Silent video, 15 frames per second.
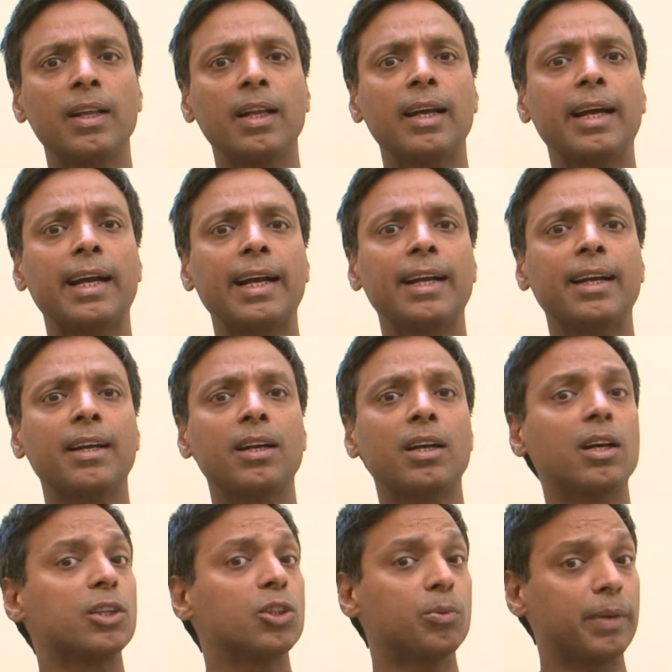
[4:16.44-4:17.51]
and
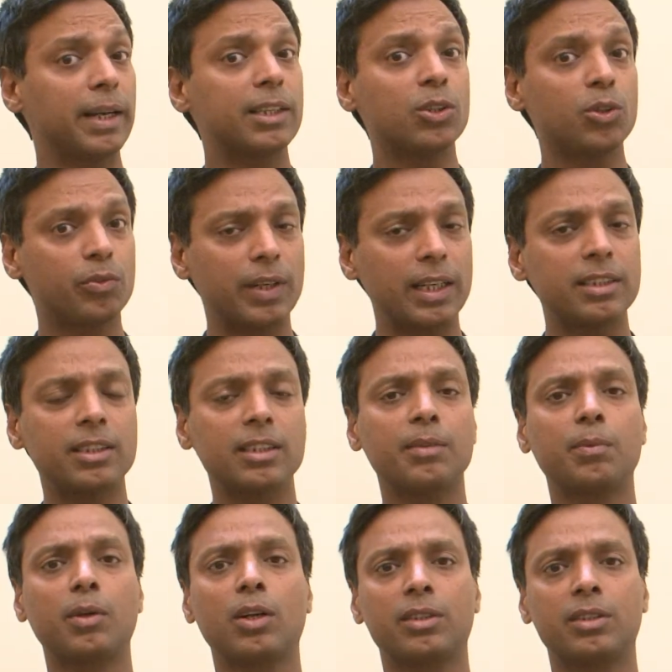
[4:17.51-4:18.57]
you make new friends in the
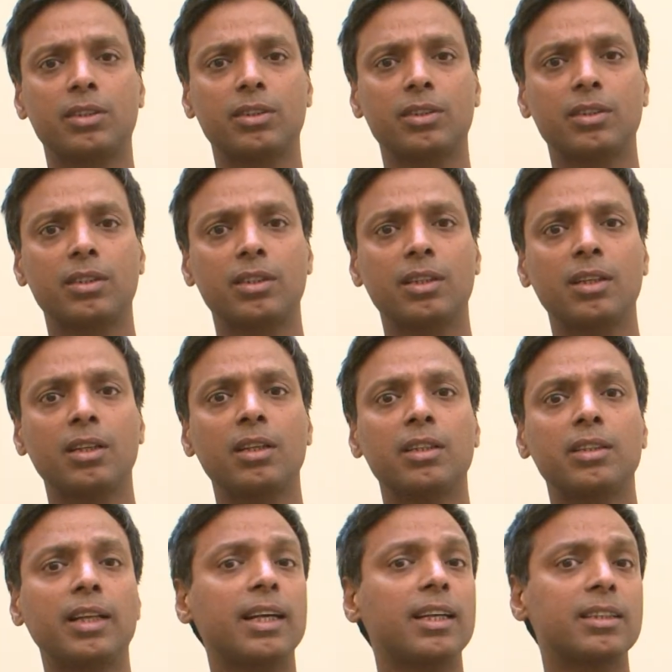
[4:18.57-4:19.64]
process.
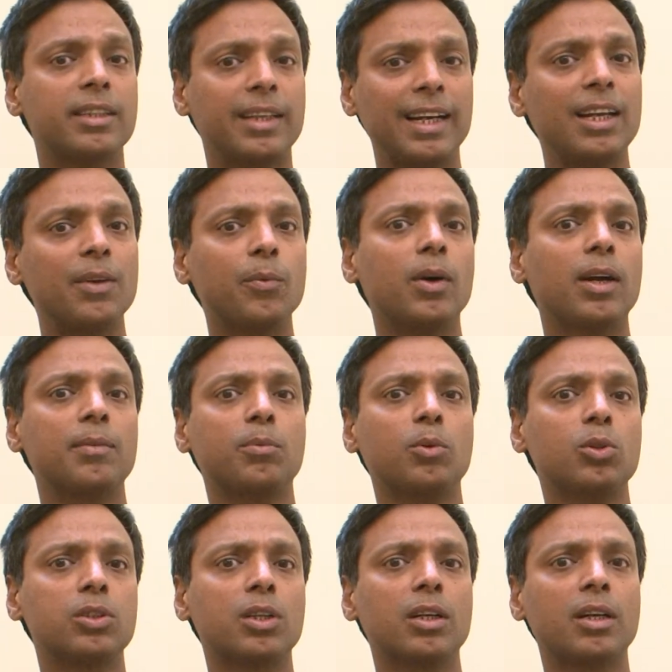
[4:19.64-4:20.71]
That is really what
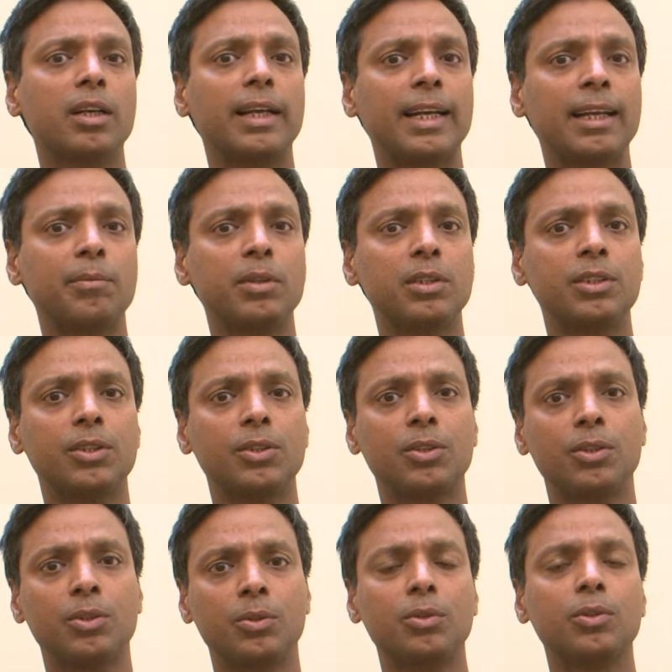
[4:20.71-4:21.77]
PoolCircle enables you to
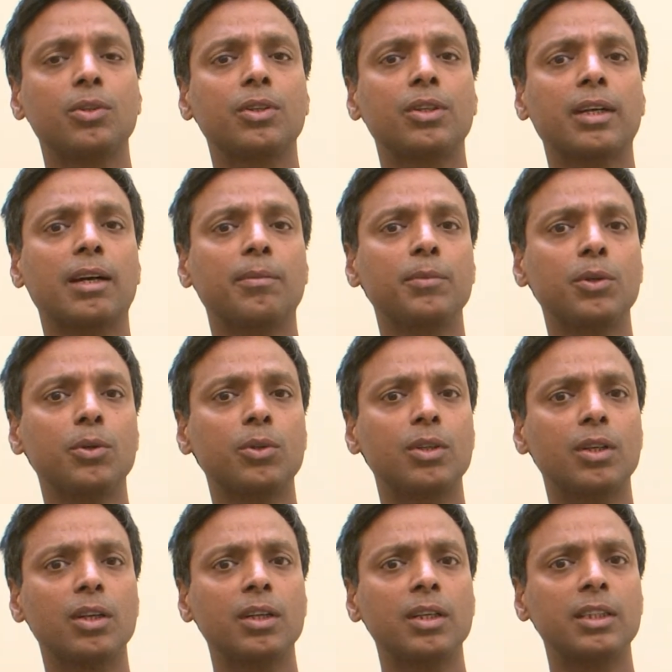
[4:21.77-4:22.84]
do, to
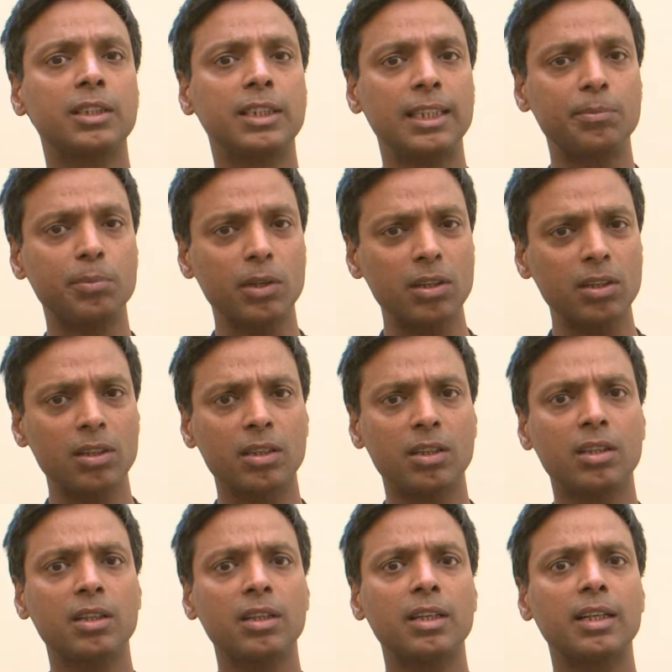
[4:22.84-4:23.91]
commute cheaper,
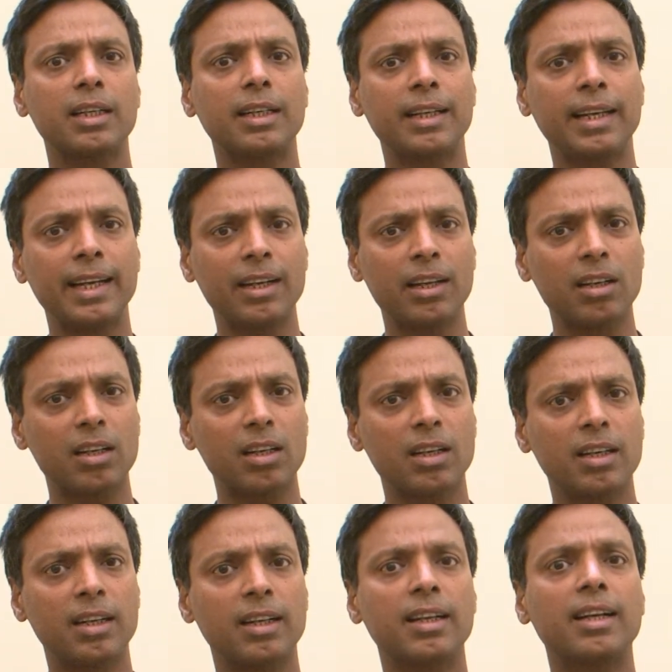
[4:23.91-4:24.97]
greener,
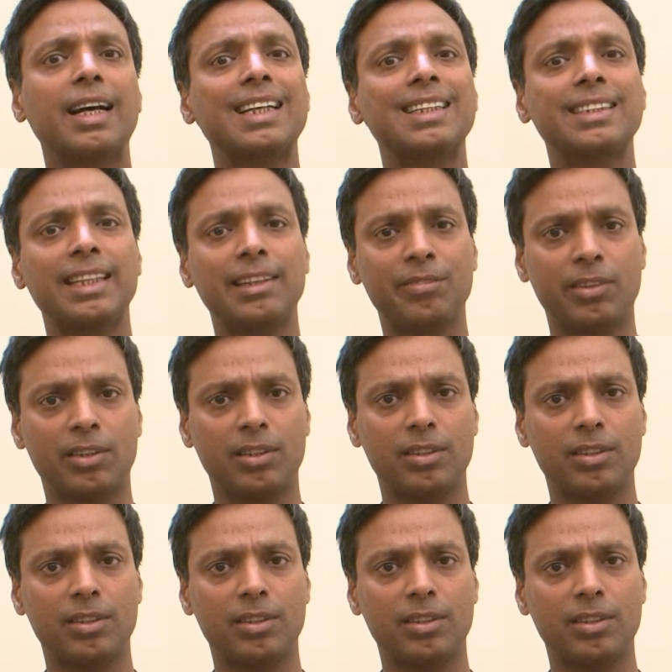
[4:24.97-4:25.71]
and safer.